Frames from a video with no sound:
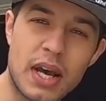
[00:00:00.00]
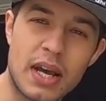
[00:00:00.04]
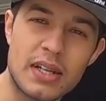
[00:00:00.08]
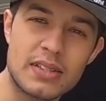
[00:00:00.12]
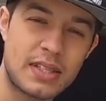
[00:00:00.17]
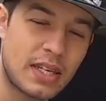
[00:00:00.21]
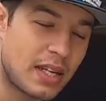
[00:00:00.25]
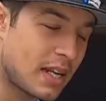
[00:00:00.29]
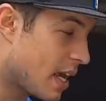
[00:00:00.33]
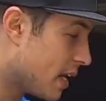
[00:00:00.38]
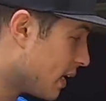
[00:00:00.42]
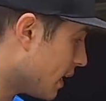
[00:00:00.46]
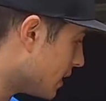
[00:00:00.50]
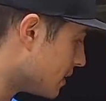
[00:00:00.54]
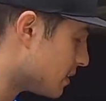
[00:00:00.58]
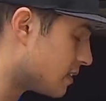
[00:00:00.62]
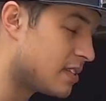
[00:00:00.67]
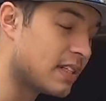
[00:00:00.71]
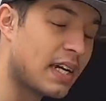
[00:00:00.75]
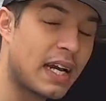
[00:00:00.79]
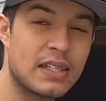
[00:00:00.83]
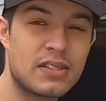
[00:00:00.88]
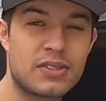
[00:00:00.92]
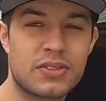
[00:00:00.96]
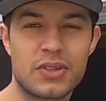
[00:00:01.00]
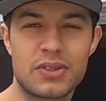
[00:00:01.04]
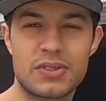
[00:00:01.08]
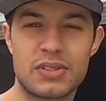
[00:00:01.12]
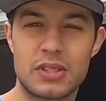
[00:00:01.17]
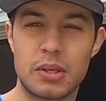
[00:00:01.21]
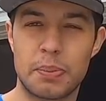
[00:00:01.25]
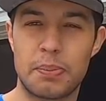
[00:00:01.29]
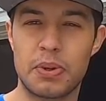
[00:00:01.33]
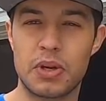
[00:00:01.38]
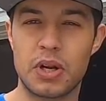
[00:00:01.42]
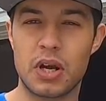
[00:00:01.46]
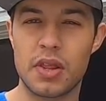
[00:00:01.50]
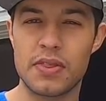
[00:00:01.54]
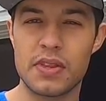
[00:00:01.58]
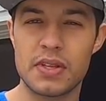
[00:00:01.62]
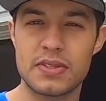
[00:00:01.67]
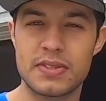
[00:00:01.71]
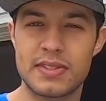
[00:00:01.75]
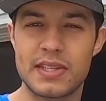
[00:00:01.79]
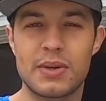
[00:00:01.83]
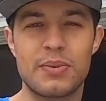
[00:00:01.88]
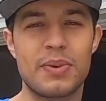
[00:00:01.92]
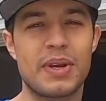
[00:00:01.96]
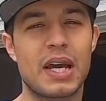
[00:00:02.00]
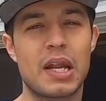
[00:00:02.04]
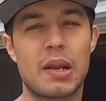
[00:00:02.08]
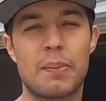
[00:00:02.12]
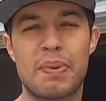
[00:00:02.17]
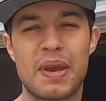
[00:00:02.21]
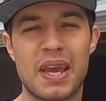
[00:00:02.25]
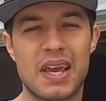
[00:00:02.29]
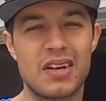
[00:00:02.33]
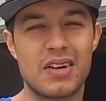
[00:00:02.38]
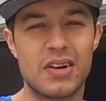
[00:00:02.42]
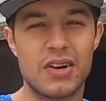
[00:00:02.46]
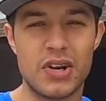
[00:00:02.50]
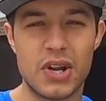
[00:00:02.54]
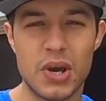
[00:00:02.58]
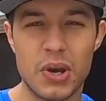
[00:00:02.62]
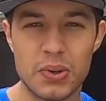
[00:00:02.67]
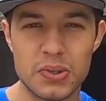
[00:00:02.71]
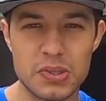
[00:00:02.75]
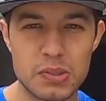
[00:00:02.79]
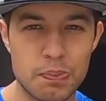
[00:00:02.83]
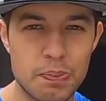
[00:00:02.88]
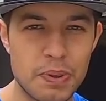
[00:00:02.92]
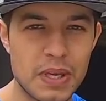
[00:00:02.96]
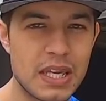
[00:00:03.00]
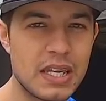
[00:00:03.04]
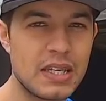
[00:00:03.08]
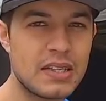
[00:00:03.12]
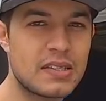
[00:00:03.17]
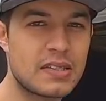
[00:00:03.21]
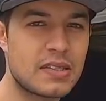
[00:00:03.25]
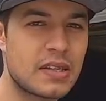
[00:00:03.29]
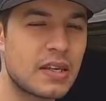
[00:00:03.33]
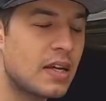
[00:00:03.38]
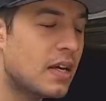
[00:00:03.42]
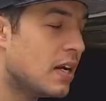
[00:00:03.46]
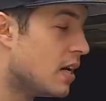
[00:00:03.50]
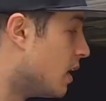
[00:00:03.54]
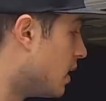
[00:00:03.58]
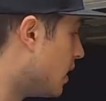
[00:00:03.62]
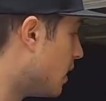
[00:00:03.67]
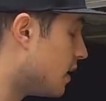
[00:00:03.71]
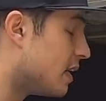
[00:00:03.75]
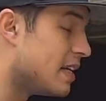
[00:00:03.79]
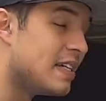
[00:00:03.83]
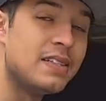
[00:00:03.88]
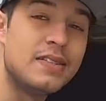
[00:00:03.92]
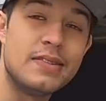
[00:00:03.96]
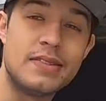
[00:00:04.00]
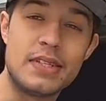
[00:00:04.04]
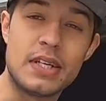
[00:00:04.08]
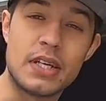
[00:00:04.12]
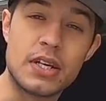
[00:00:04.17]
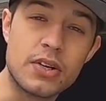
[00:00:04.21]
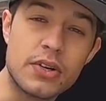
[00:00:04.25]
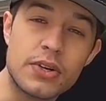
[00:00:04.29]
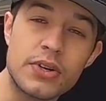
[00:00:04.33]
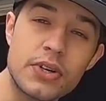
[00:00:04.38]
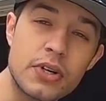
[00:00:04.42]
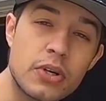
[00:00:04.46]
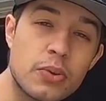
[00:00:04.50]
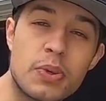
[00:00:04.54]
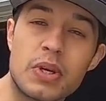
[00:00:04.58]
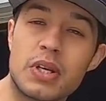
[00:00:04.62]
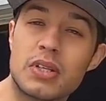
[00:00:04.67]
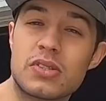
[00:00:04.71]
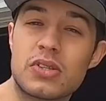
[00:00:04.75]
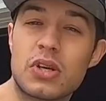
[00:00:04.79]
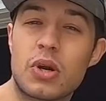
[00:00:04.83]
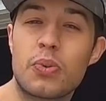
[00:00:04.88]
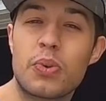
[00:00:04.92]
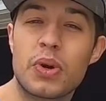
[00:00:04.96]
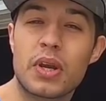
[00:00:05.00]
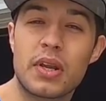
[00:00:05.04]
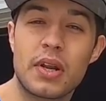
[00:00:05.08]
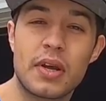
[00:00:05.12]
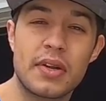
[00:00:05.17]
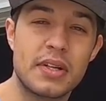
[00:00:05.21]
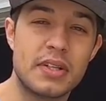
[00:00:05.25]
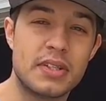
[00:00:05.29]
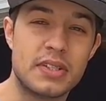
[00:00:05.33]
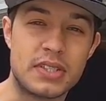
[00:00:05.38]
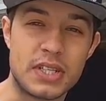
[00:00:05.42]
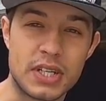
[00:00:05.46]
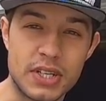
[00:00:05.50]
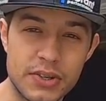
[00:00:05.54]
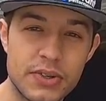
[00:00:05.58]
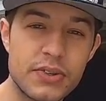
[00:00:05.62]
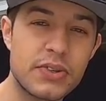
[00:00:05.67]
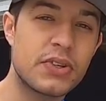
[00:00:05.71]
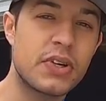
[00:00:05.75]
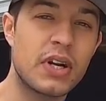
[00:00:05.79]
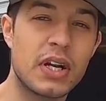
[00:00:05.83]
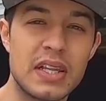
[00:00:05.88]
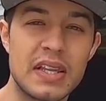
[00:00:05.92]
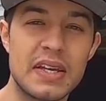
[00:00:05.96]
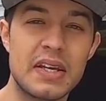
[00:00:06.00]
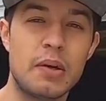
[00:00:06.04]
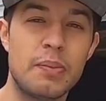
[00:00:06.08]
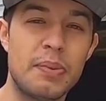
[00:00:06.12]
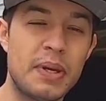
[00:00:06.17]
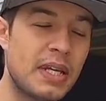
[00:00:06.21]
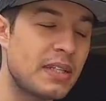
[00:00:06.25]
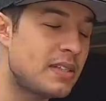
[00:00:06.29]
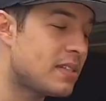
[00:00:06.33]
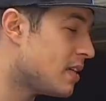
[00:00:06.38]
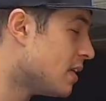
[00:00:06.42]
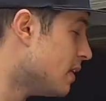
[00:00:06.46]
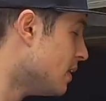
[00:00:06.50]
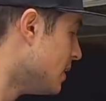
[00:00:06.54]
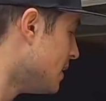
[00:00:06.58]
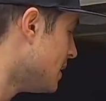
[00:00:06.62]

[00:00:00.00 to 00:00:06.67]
content, I got side skirts to put on this thing. We got to paint our nose piece. Interior, we could start working on interior a little bit.